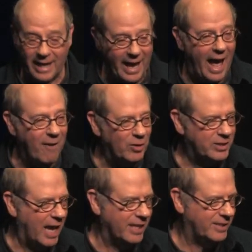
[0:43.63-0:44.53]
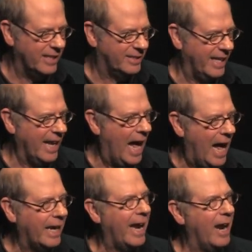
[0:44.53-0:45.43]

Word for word: they advertise as the hot